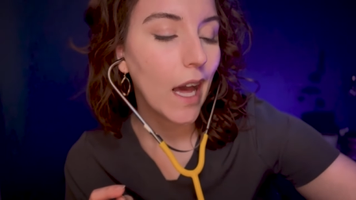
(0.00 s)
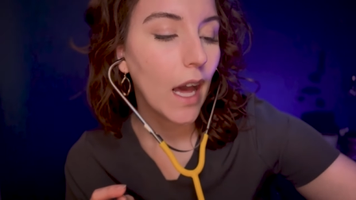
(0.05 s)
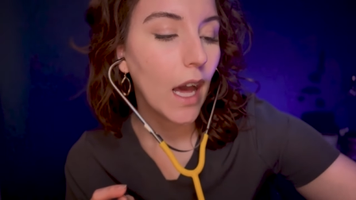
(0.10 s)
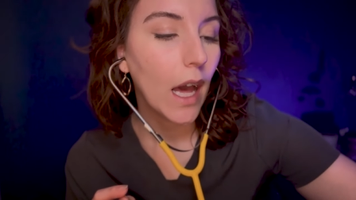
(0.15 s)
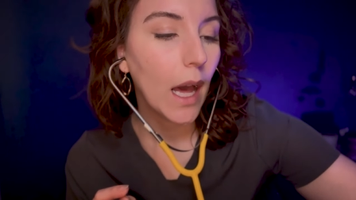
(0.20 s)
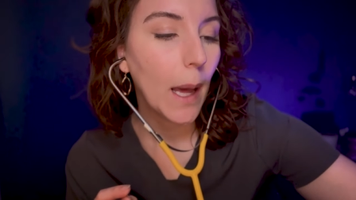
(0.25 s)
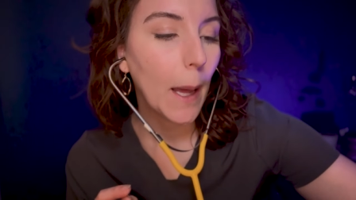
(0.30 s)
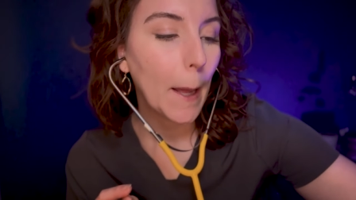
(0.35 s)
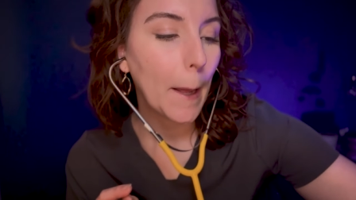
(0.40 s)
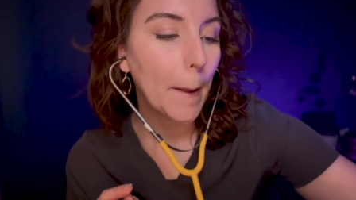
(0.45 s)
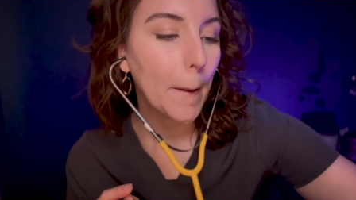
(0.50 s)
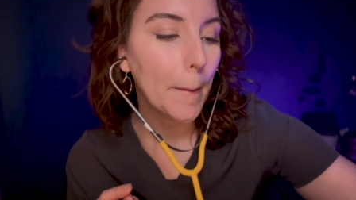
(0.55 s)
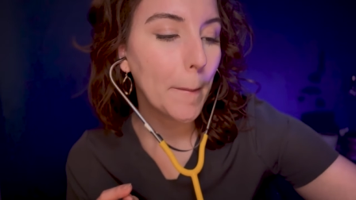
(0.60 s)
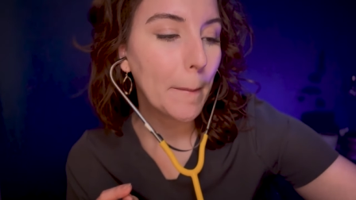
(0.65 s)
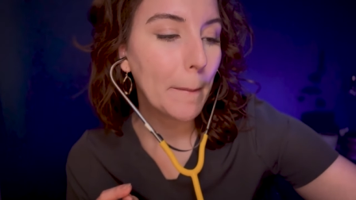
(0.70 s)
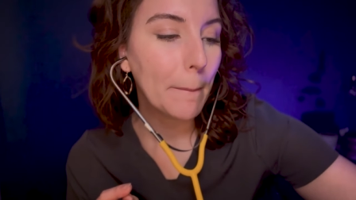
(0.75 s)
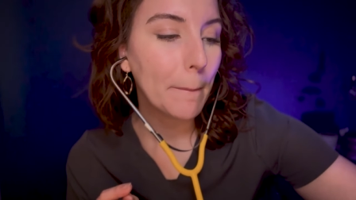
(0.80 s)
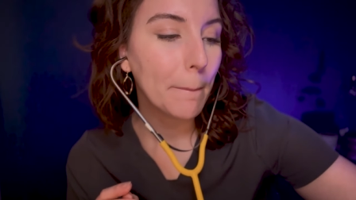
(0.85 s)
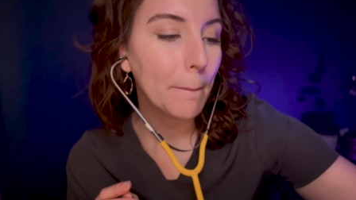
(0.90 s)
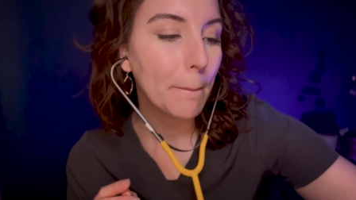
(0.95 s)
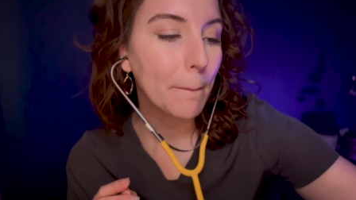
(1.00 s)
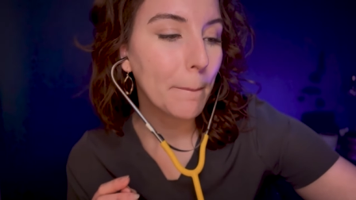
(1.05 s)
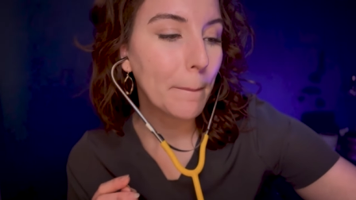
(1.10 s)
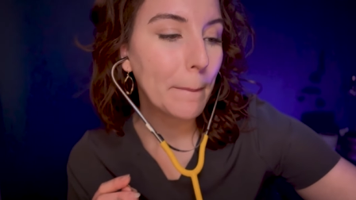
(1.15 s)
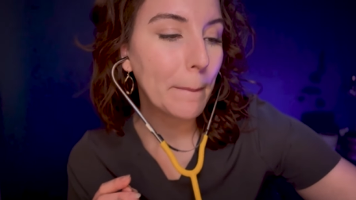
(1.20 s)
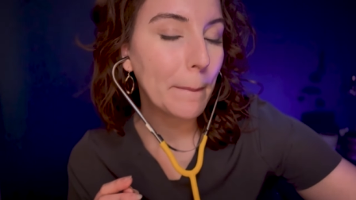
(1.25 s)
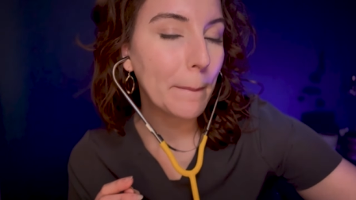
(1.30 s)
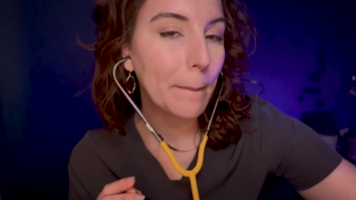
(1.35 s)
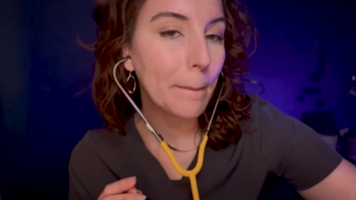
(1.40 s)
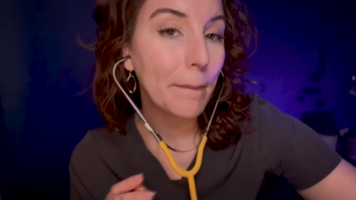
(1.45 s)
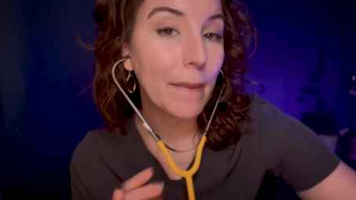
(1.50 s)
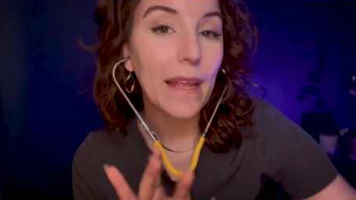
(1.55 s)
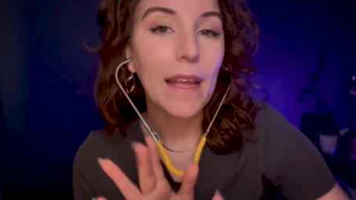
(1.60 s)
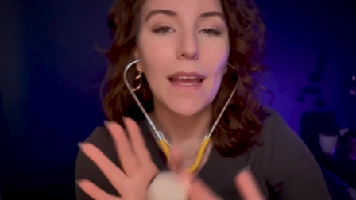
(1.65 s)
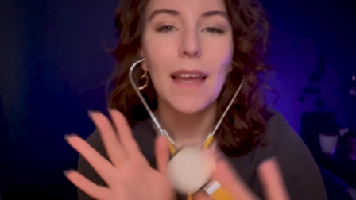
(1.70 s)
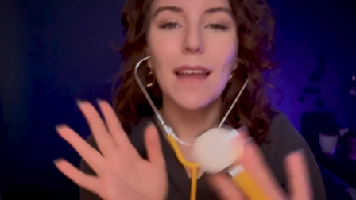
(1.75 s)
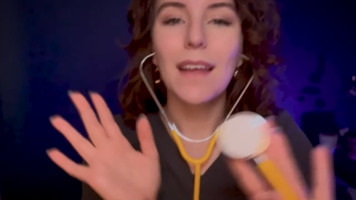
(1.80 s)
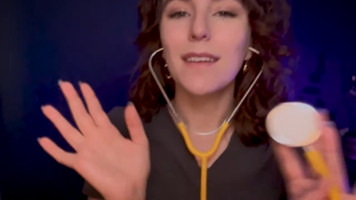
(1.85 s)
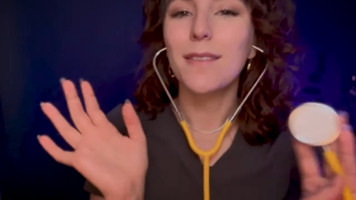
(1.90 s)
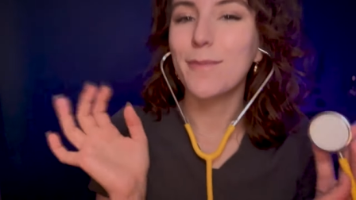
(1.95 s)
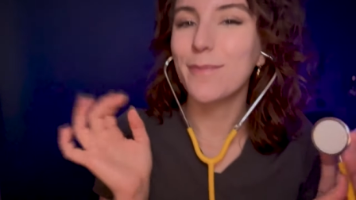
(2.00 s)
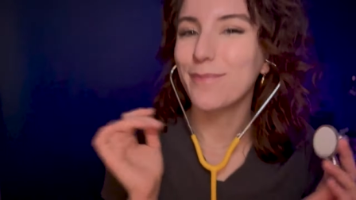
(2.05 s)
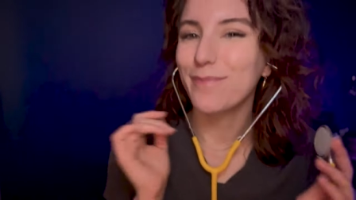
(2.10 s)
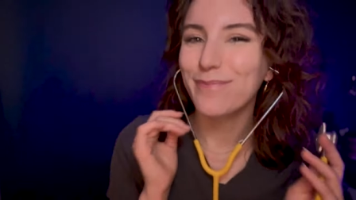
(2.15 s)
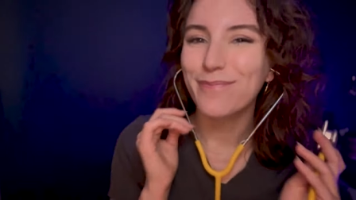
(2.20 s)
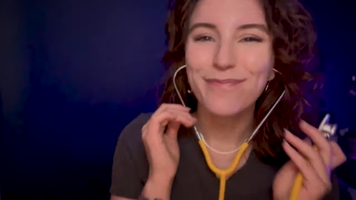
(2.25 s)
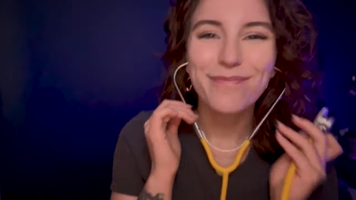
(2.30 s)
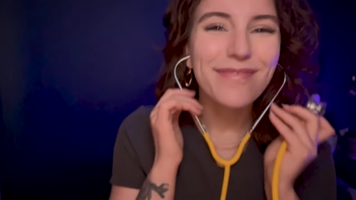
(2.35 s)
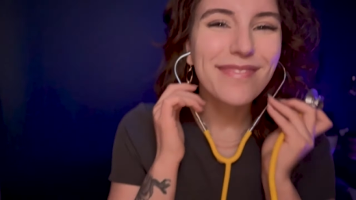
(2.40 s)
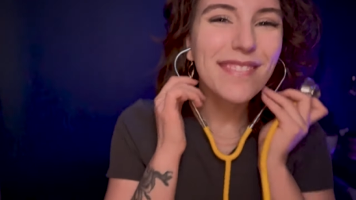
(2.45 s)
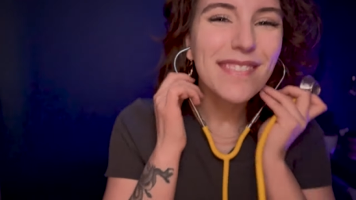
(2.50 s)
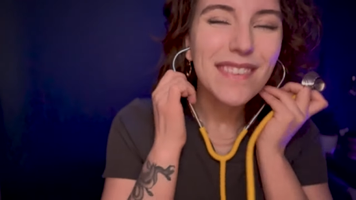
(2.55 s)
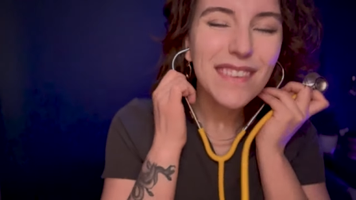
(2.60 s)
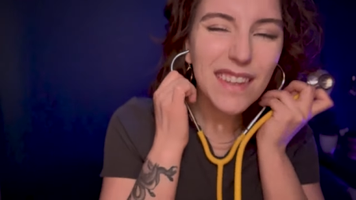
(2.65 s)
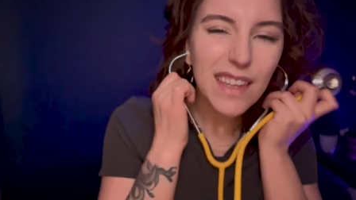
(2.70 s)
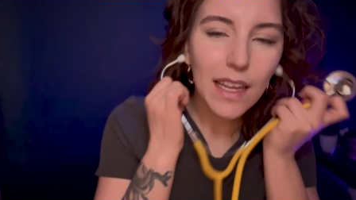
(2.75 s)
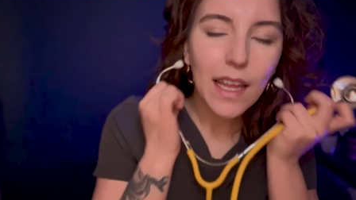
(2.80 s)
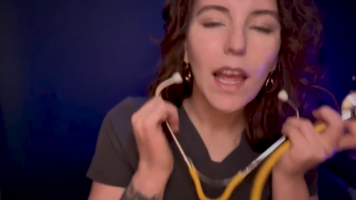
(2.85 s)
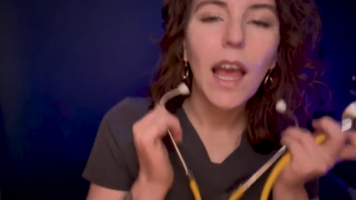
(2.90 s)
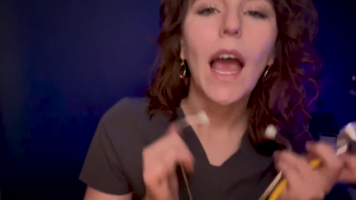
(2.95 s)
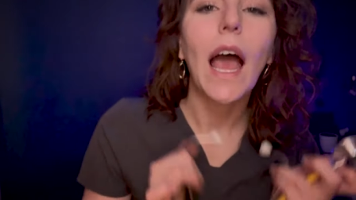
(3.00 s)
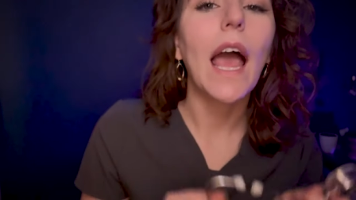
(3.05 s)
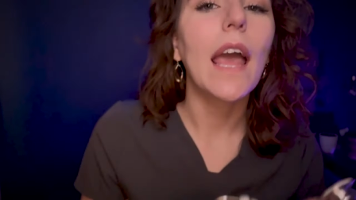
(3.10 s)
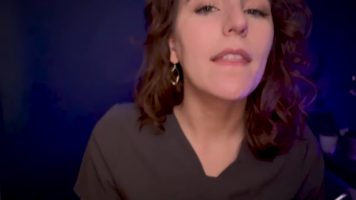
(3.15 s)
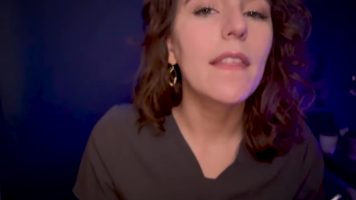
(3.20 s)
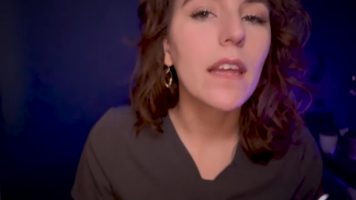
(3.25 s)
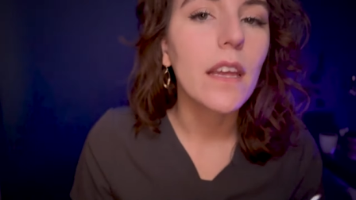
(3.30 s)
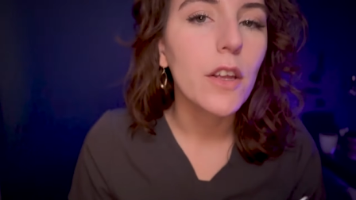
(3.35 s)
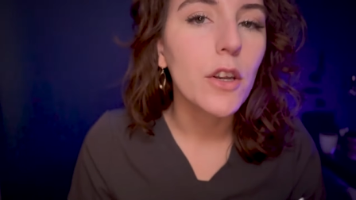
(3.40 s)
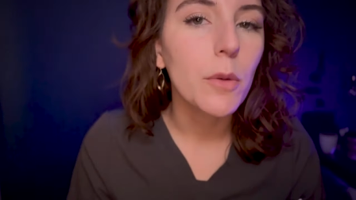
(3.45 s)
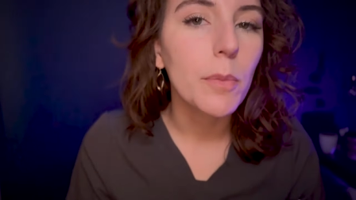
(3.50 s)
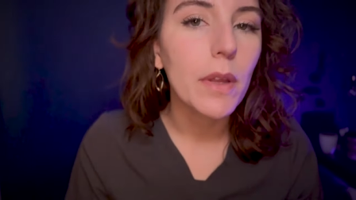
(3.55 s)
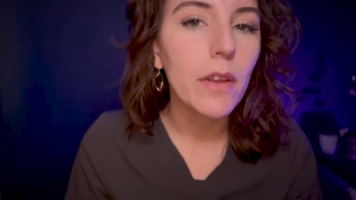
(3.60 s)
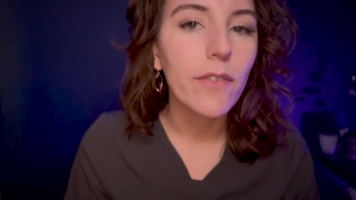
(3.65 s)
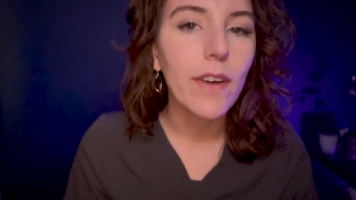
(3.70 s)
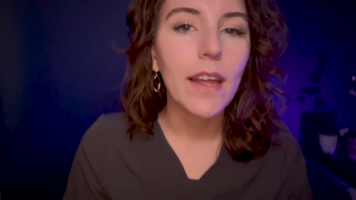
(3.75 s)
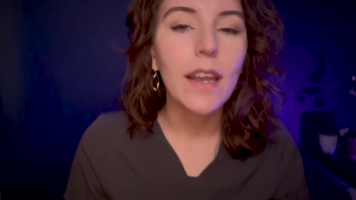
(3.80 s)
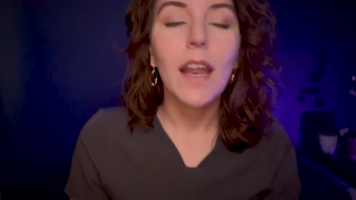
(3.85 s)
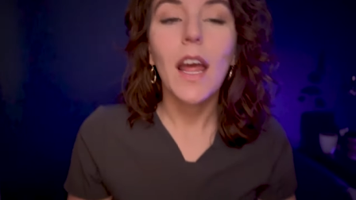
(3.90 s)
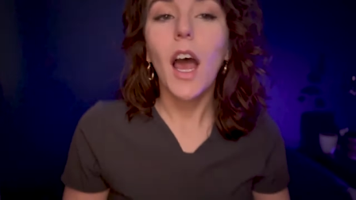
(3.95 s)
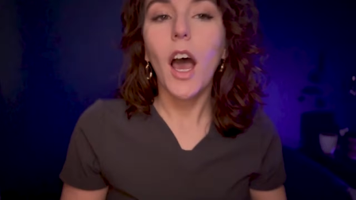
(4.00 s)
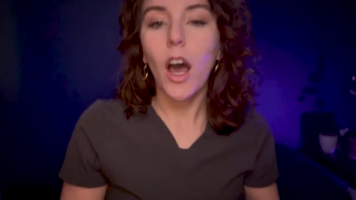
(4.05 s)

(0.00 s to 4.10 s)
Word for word: Um, I think it'll be fine.